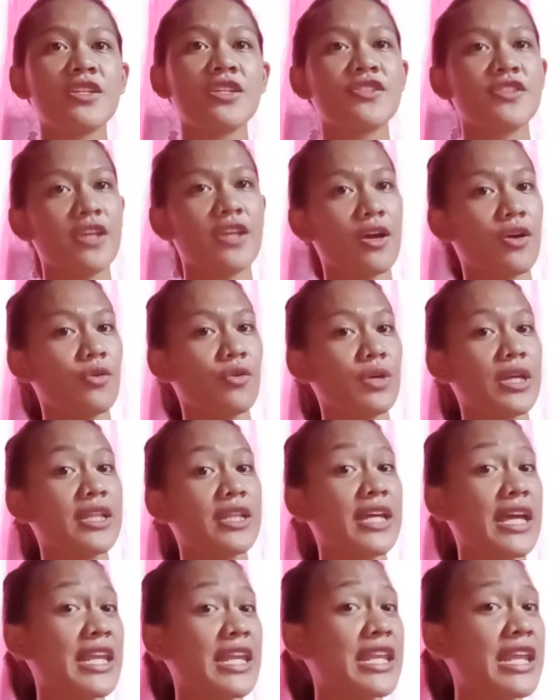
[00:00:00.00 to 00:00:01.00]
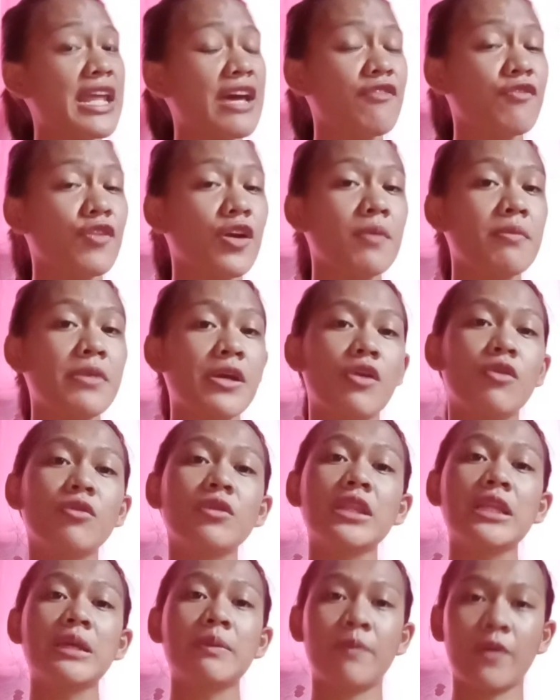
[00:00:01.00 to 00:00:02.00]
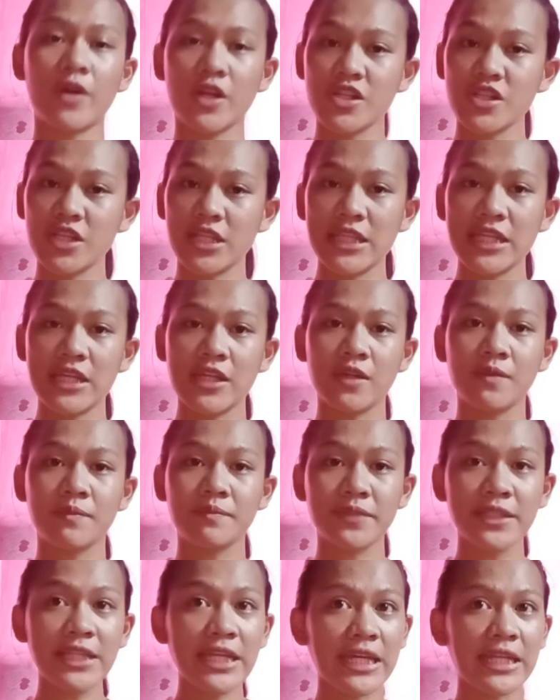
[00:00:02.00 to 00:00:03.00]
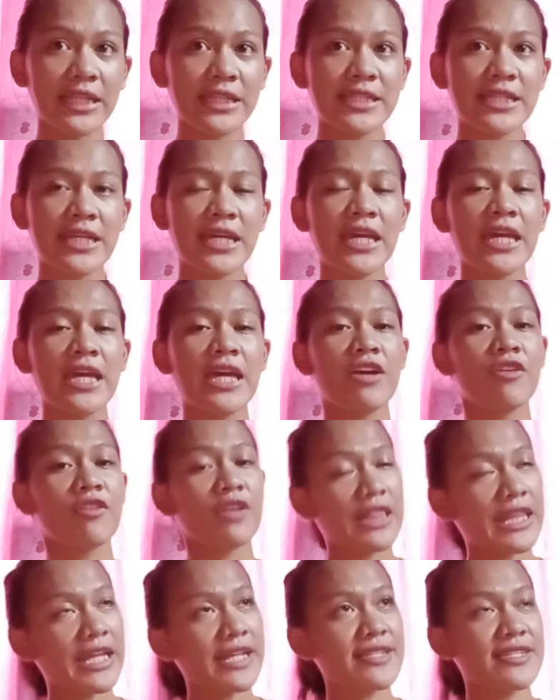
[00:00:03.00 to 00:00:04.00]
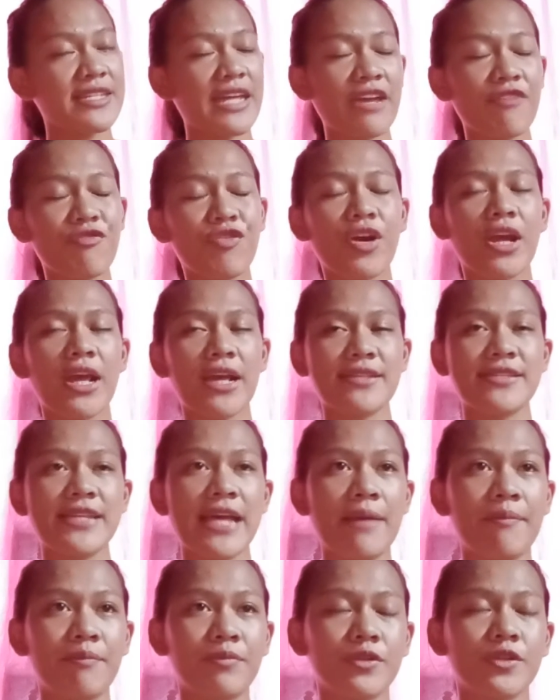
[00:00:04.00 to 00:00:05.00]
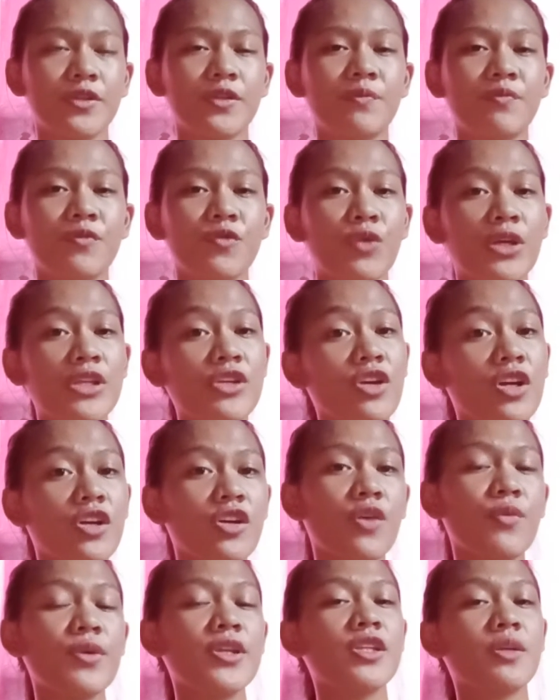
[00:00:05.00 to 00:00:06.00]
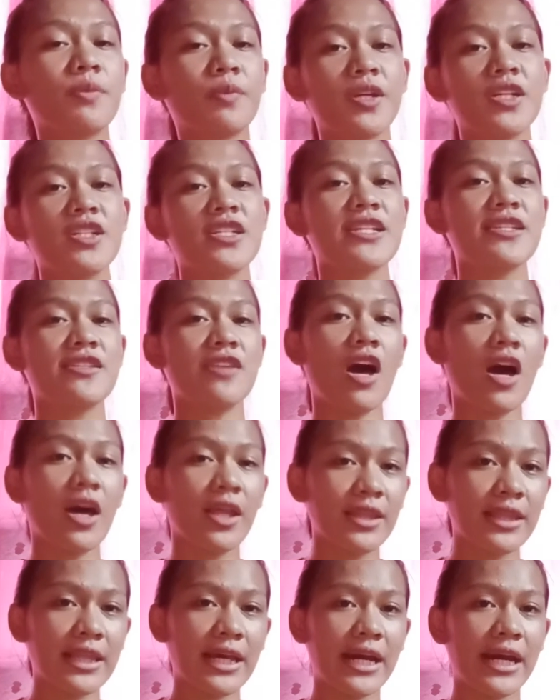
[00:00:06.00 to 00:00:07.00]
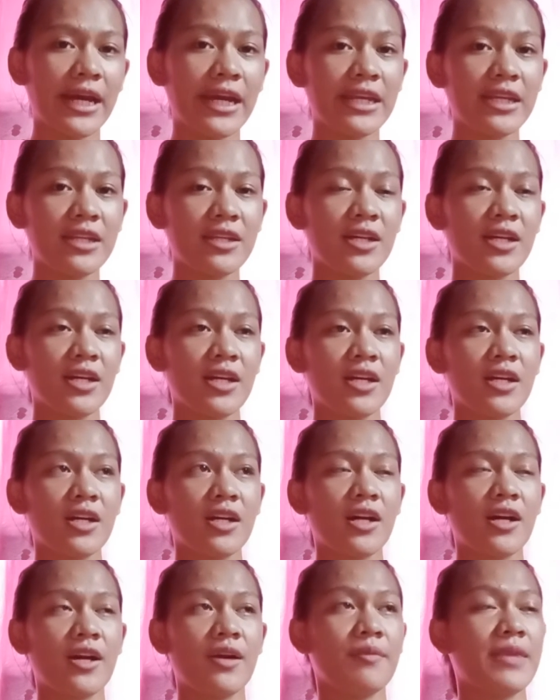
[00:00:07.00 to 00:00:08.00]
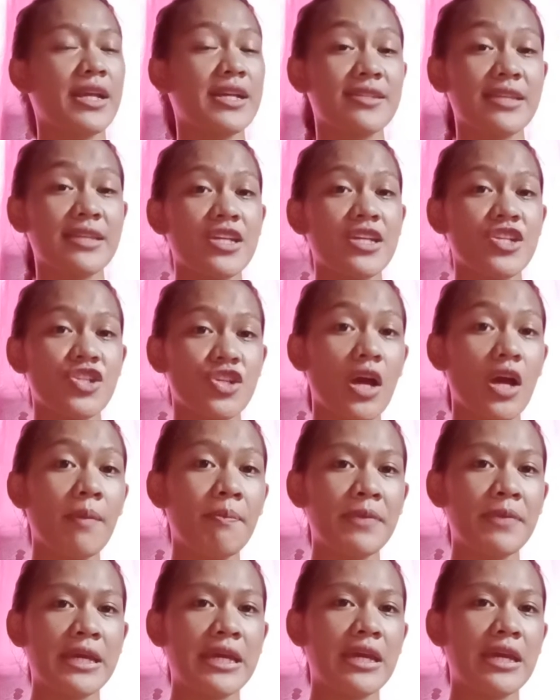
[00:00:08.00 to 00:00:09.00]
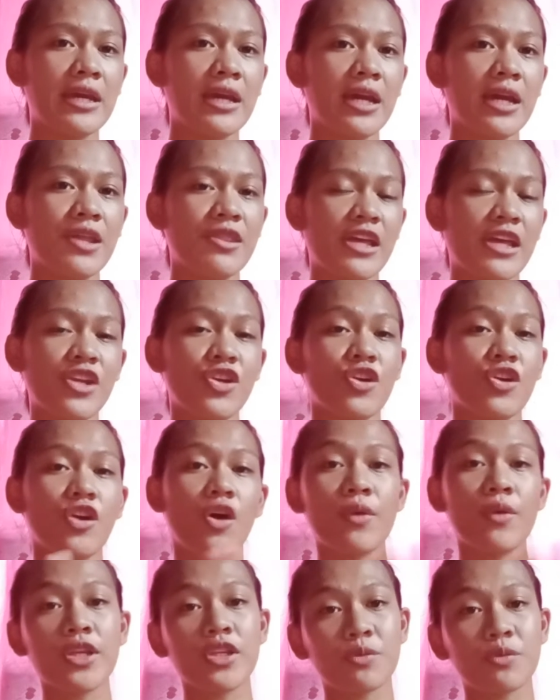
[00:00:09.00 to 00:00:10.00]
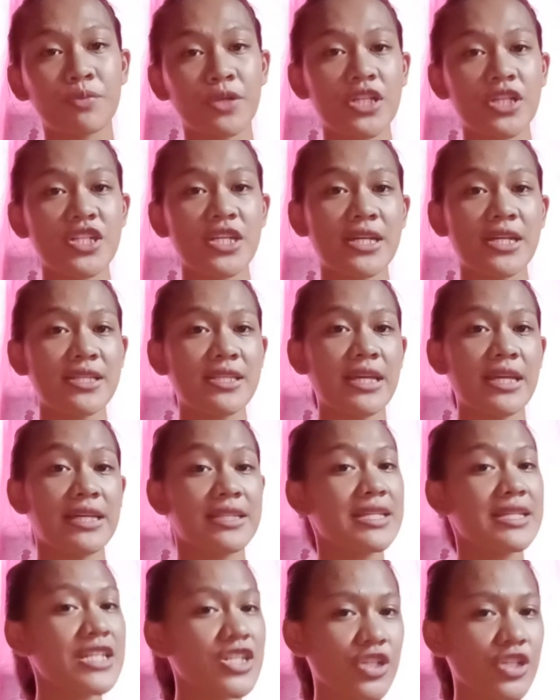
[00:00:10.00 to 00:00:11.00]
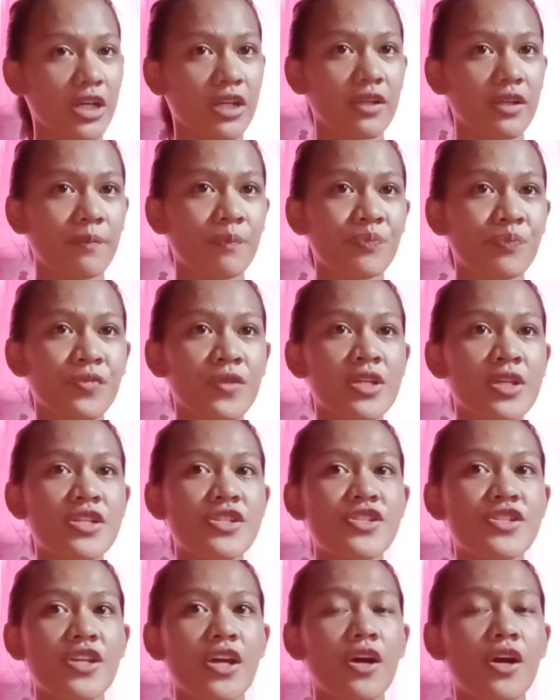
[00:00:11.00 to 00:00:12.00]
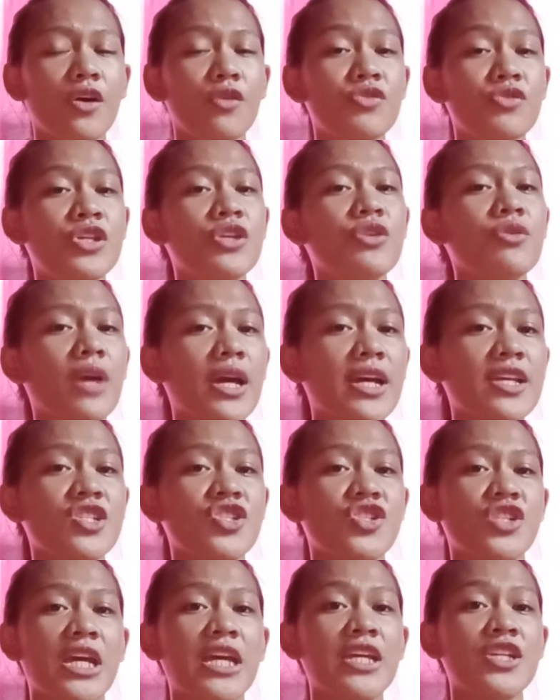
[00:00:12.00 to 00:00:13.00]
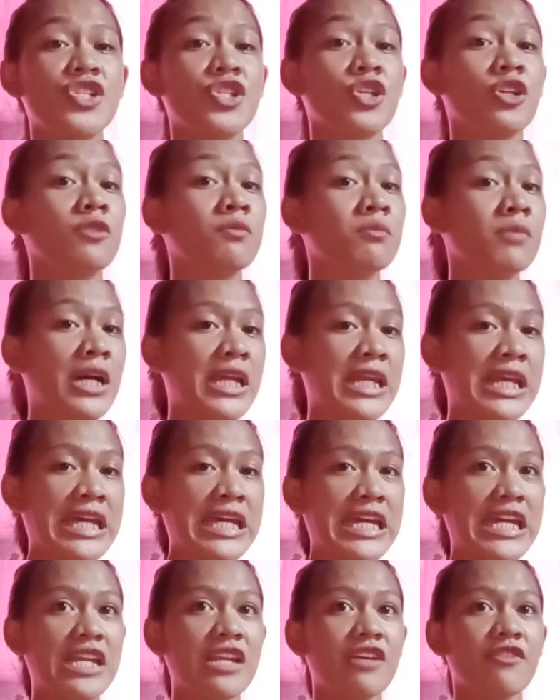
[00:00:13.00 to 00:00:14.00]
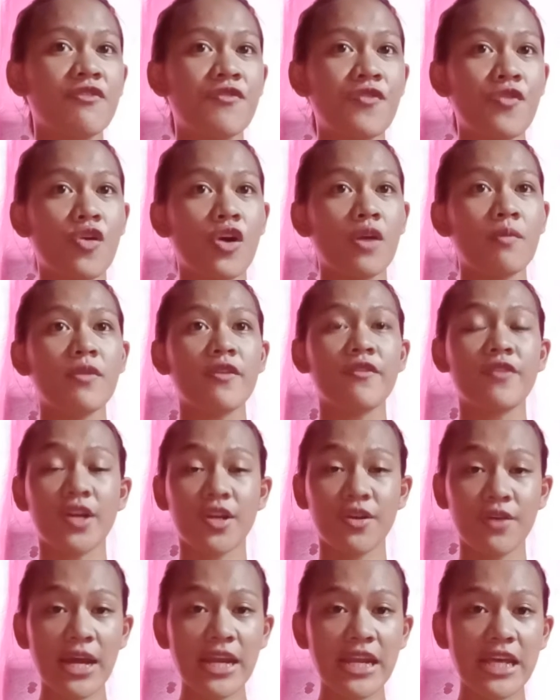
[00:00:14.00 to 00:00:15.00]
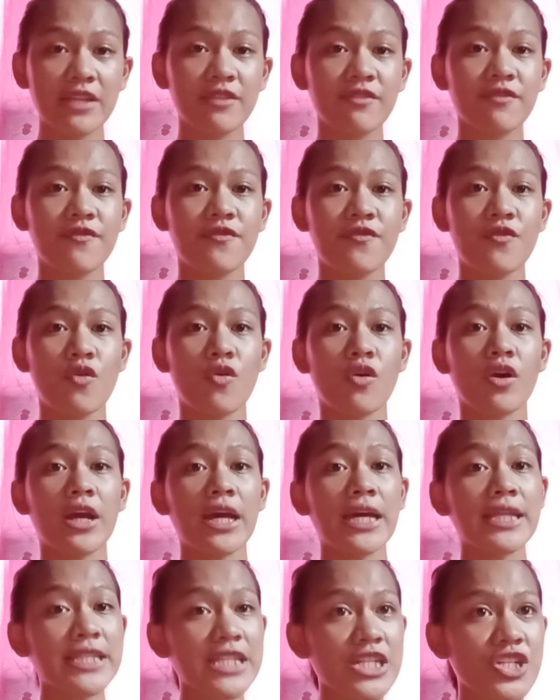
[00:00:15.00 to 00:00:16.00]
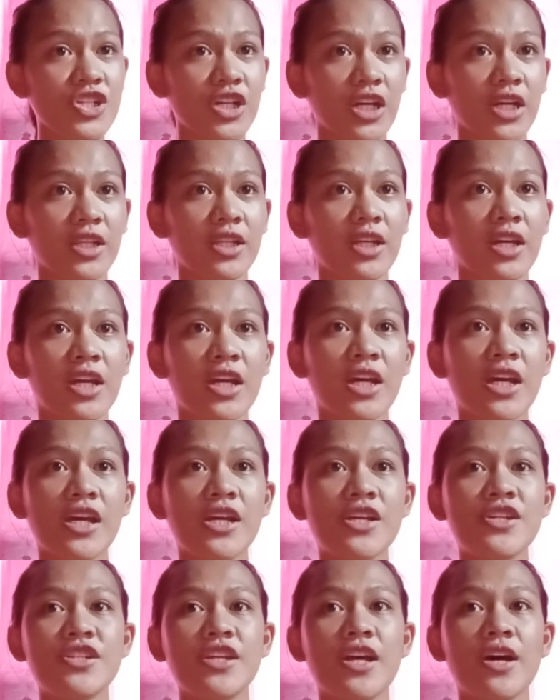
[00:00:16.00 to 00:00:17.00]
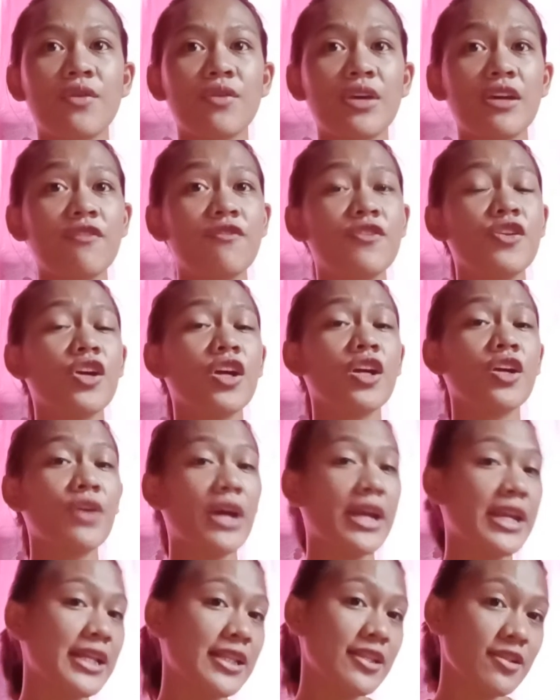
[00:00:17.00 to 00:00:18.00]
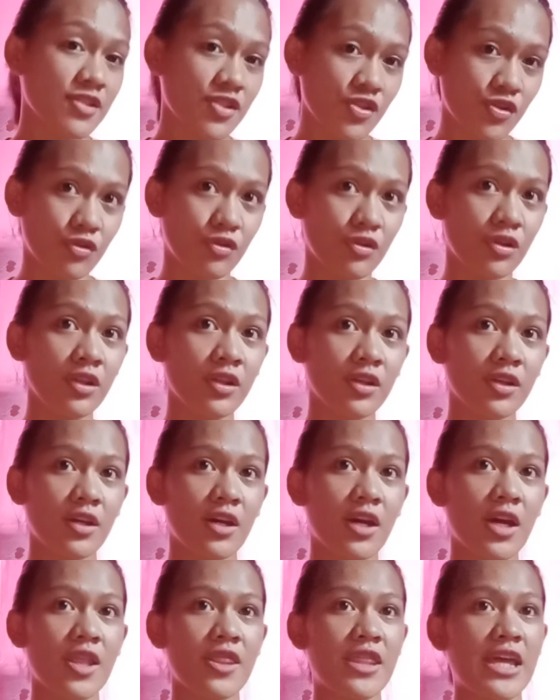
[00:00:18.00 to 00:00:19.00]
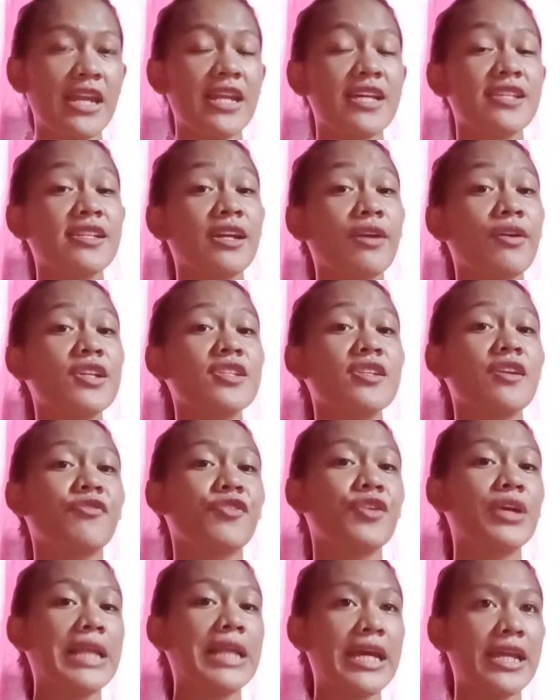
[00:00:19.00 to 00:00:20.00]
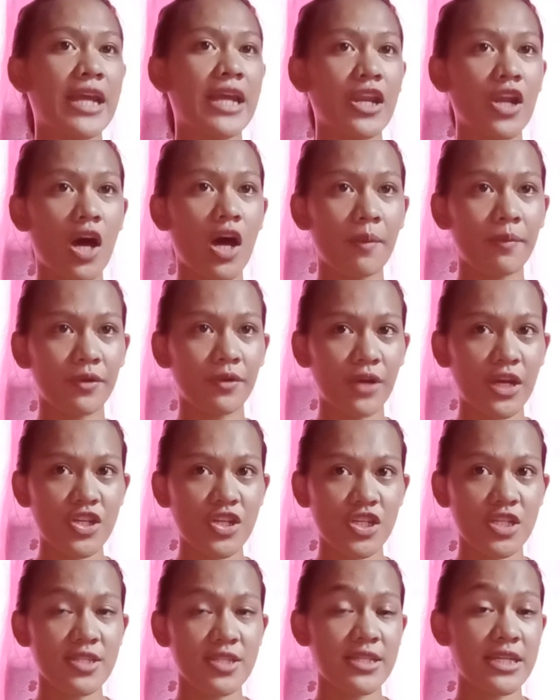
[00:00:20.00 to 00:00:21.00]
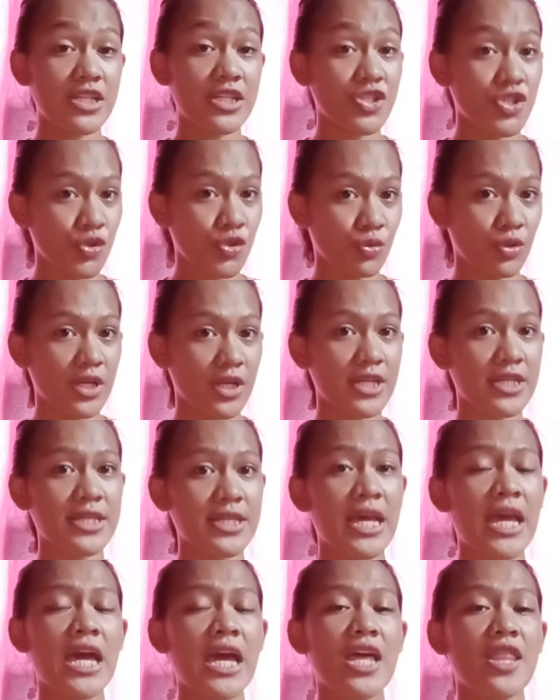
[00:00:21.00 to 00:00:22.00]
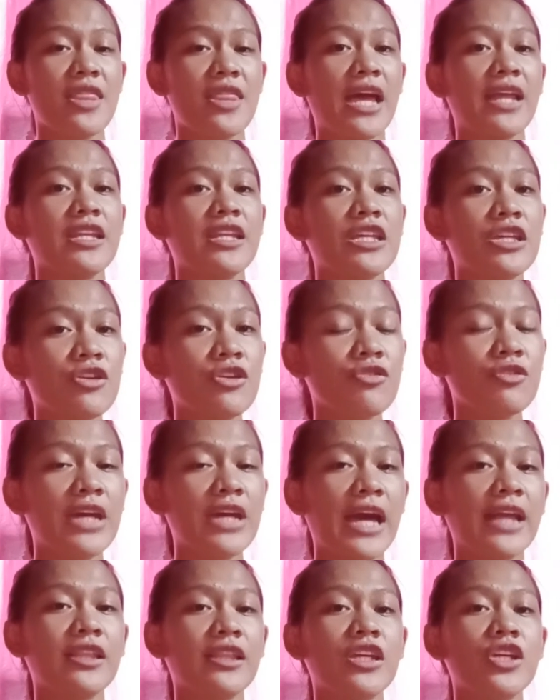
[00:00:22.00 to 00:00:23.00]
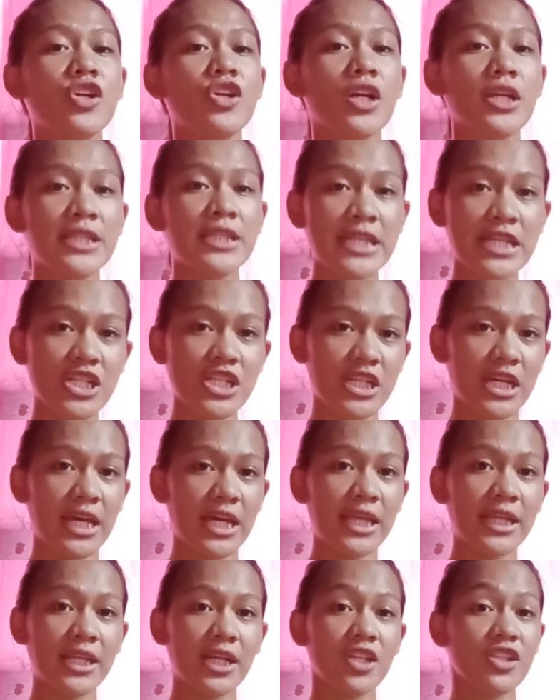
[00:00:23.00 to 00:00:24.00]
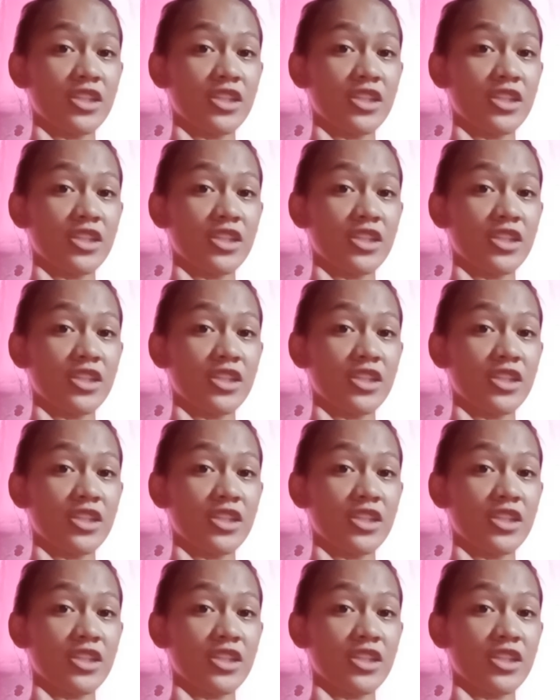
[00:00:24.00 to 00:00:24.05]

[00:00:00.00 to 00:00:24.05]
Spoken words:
So it can never be only partially complete. Let's say, for example, when you're going to purchase online, let's Shopee, and then you're going to purchase a t-shirt. So you exchange your money in a form of a credit for a t-shirt. So if your credit is good, then a series of related operations ensures that you get your t-shirt,